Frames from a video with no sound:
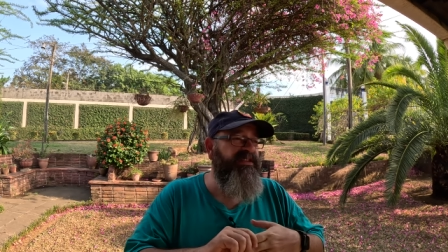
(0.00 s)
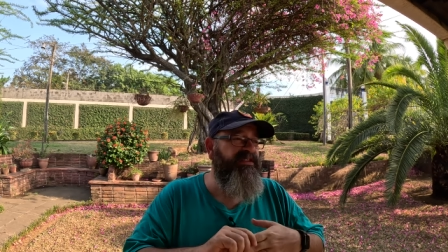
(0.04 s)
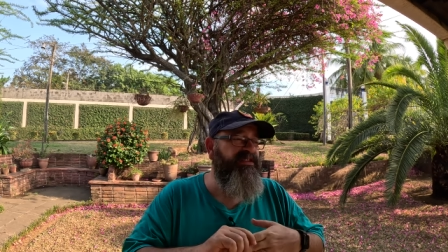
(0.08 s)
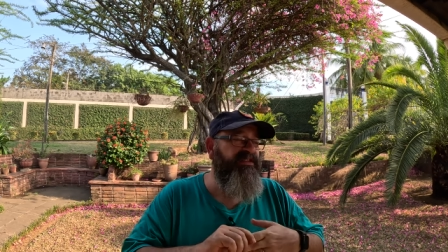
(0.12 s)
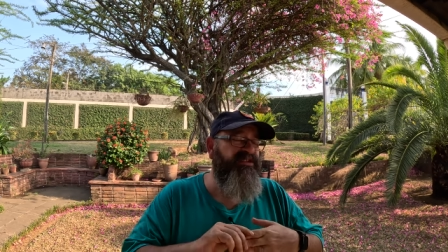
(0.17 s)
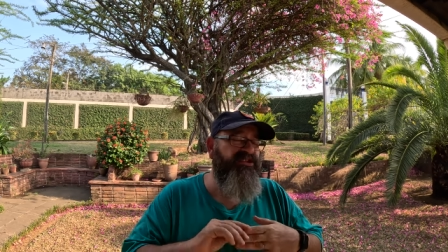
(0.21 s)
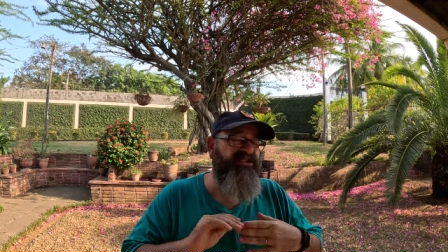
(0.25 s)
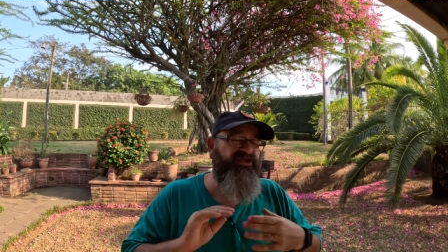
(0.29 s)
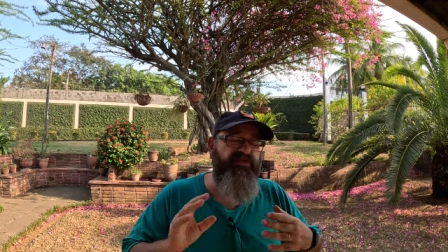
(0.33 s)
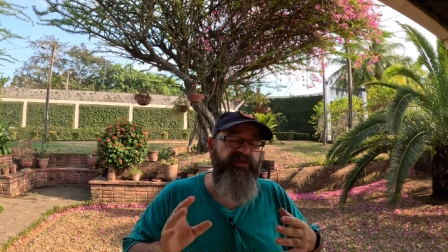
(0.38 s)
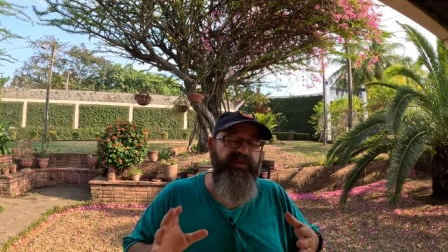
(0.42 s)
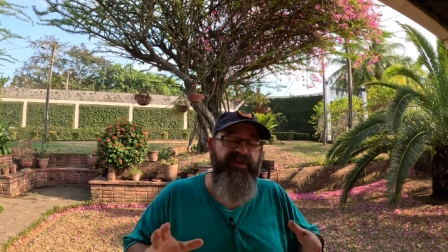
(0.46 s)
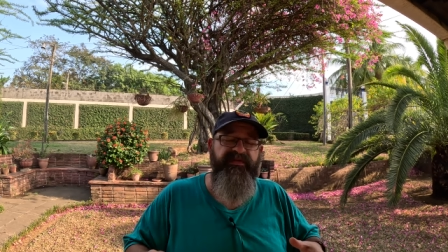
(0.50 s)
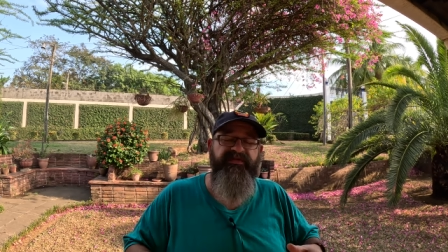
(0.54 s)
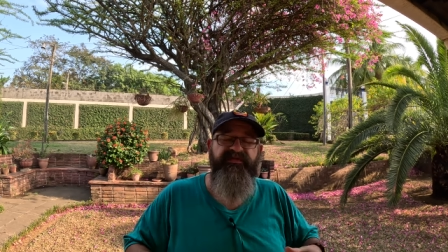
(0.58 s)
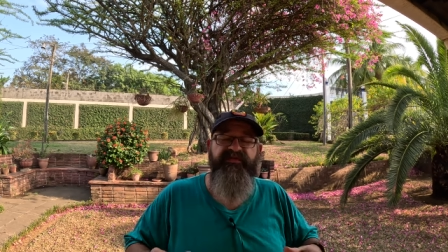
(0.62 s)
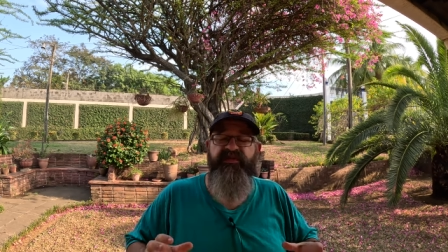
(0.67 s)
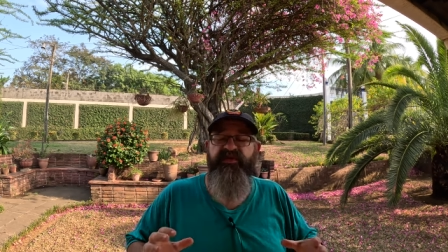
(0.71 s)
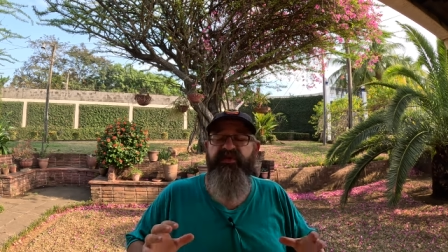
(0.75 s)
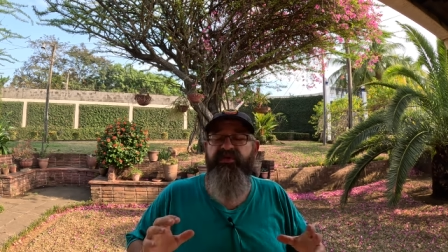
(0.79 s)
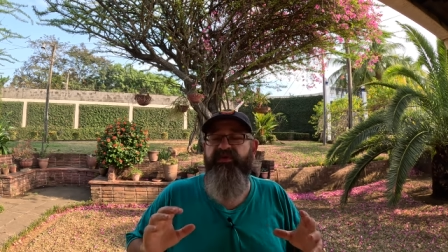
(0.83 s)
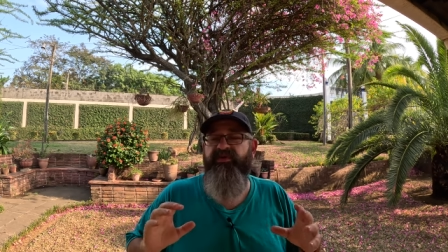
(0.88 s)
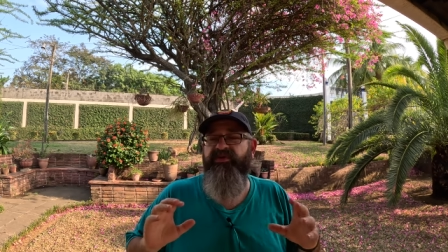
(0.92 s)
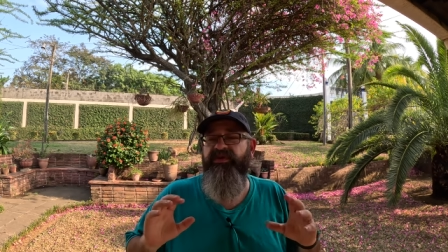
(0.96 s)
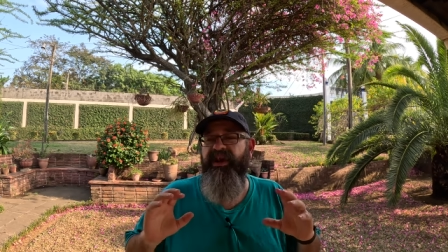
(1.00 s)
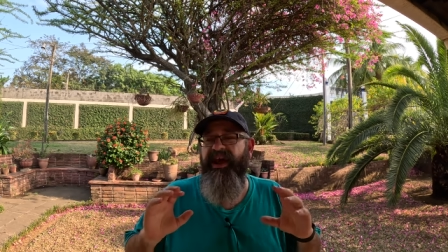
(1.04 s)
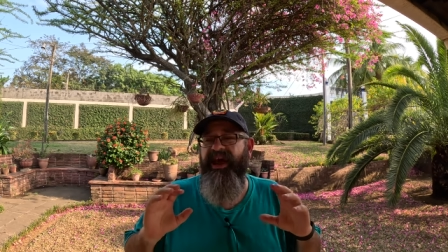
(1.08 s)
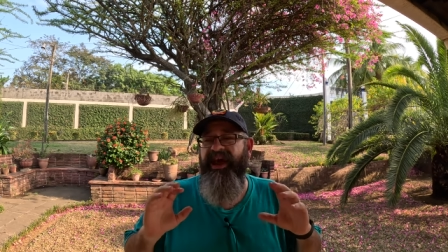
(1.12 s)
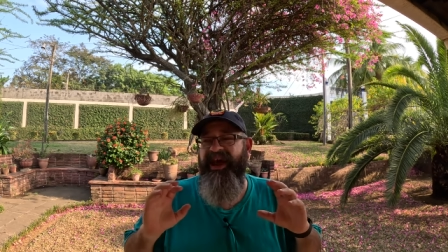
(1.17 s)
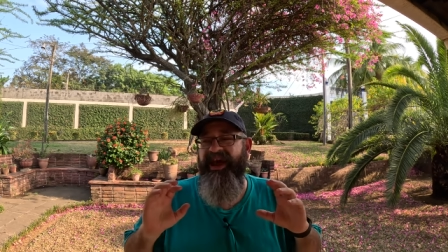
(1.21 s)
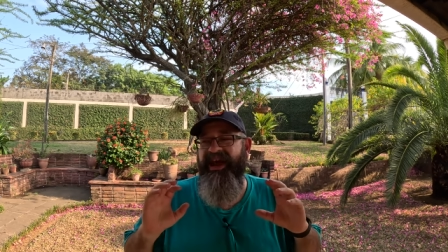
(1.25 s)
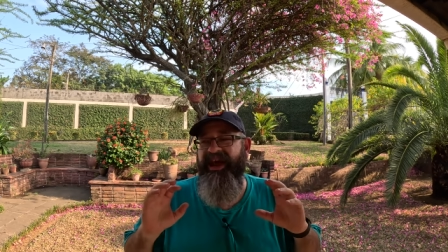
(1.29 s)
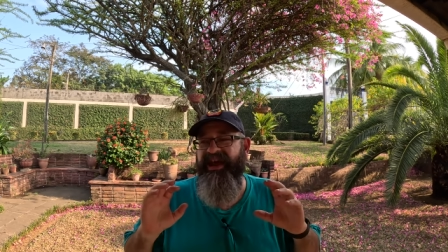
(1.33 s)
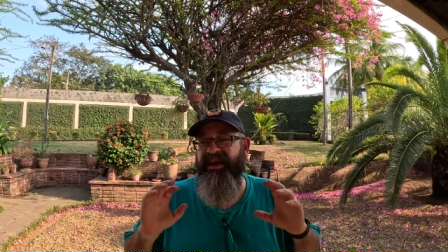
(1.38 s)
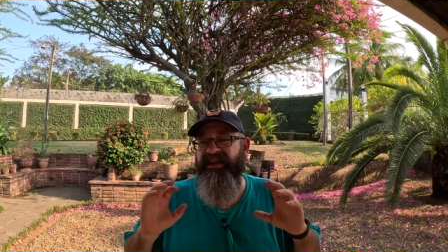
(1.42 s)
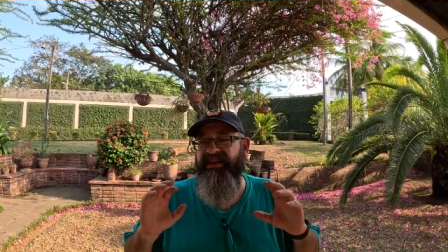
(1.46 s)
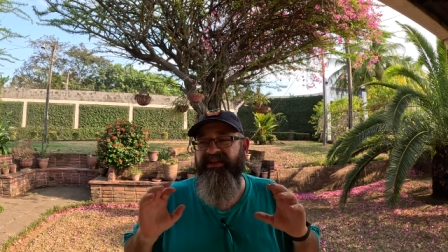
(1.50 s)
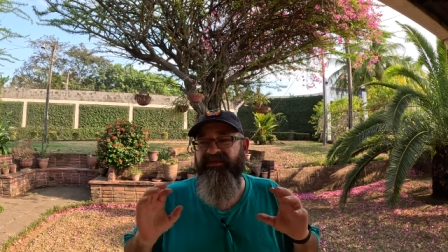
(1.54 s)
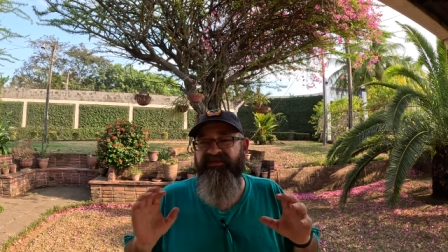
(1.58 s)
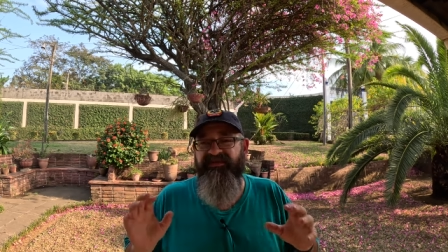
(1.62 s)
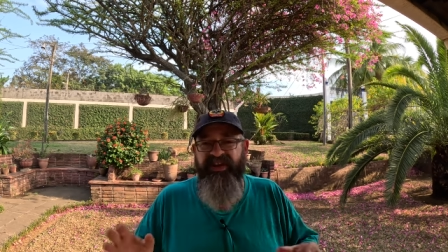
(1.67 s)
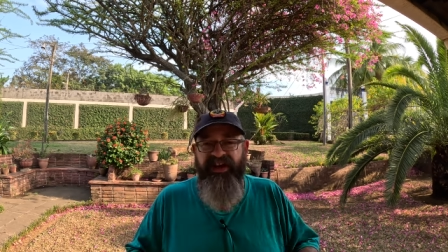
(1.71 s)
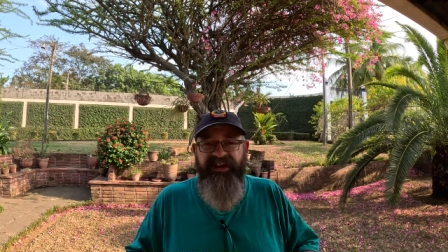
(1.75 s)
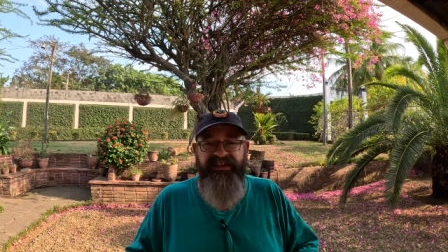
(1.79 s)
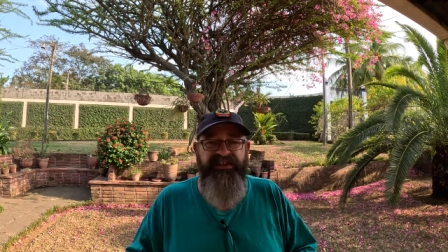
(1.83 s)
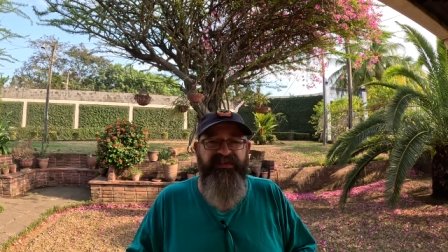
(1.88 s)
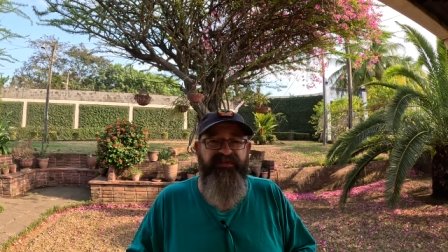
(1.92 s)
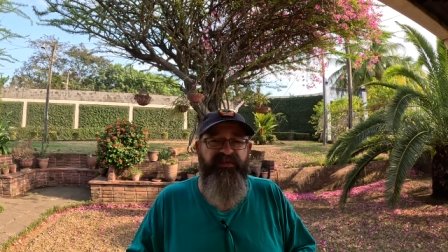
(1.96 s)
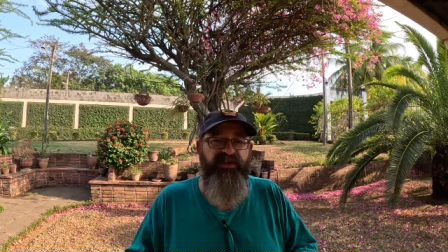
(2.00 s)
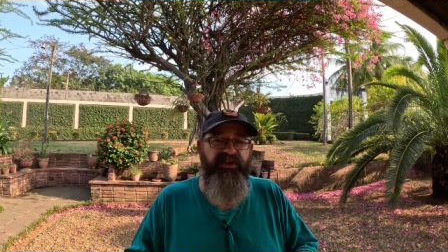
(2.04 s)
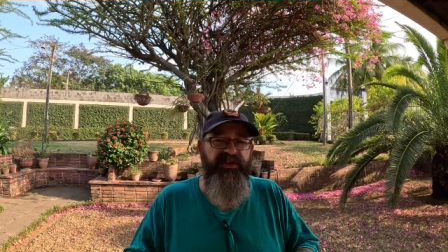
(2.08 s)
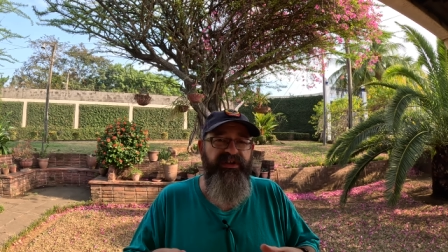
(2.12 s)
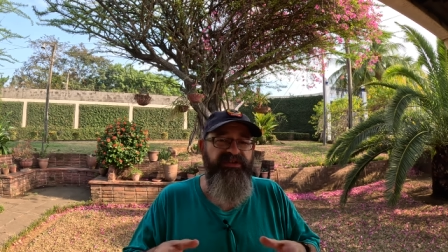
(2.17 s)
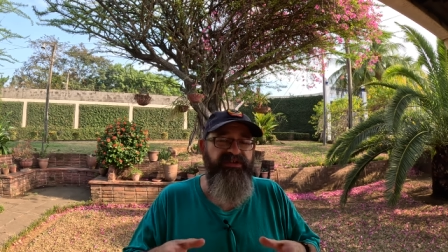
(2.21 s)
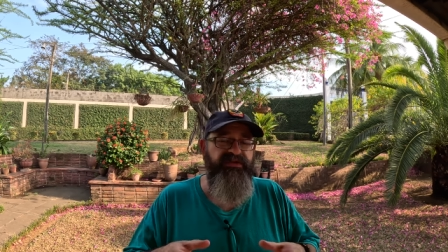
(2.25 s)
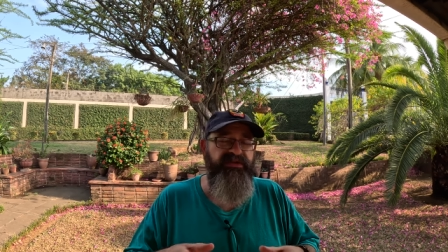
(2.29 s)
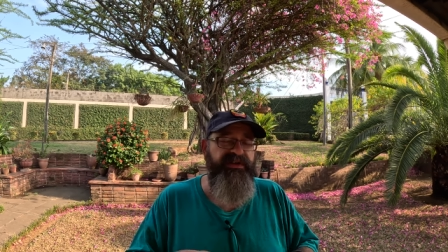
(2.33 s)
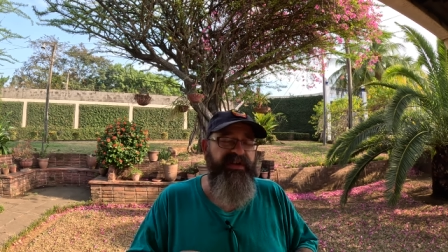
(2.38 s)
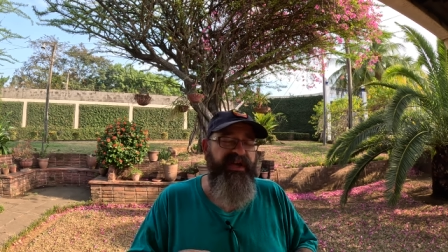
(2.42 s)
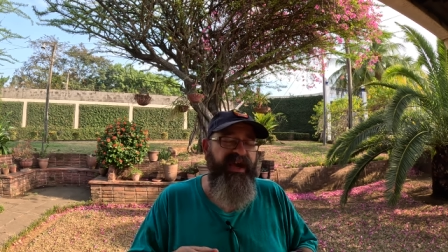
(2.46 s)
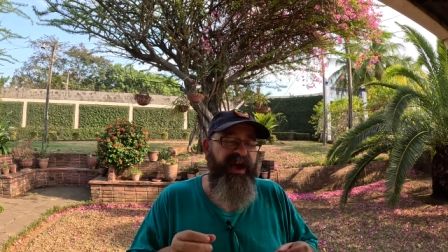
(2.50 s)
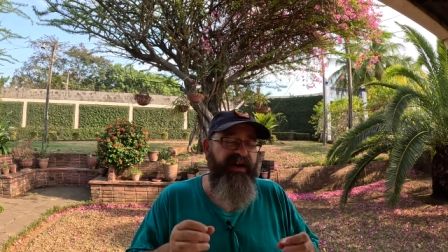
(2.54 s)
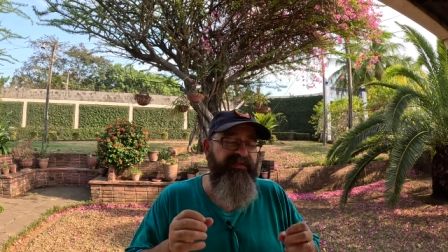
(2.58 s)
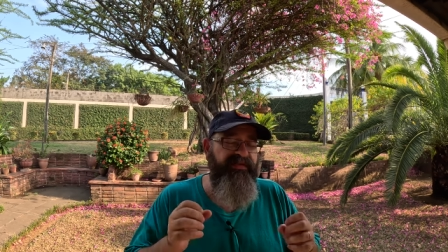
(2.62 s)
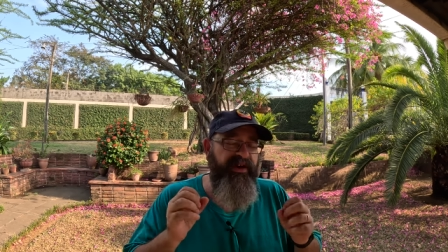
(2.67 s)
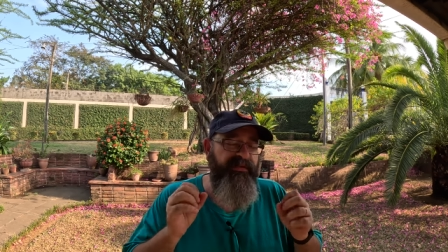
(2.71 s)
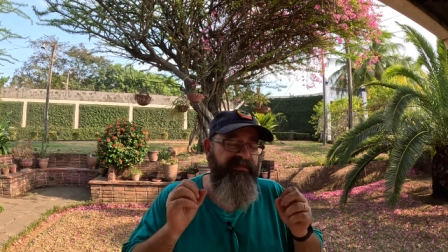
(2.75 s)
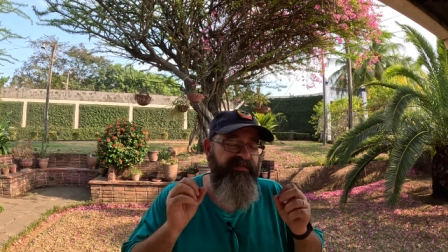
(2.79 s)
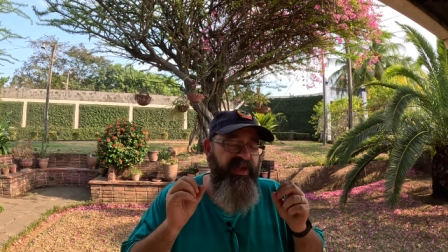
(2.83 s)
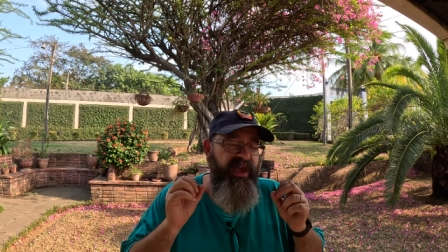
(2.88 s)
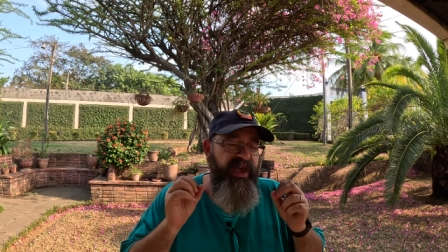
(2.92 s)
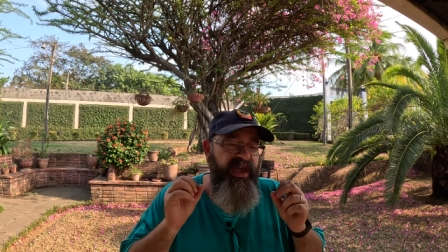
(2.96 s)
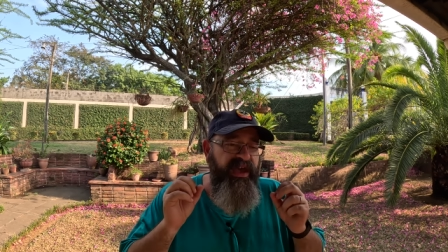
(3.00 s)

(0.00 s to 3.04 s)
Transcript: the street food and the festival in Sutiava.